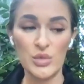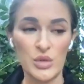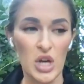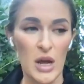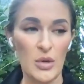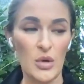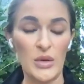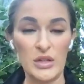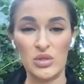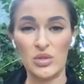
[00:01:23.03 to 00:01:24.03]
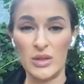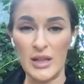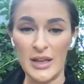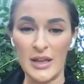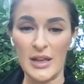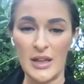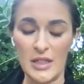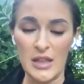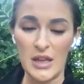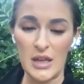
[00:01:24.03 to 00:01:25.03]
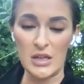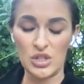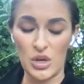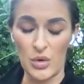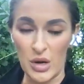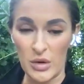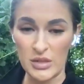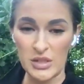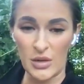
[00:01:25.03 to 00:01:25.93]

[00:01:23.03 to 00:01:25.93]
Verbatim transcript: which I'm going to link at the show notes.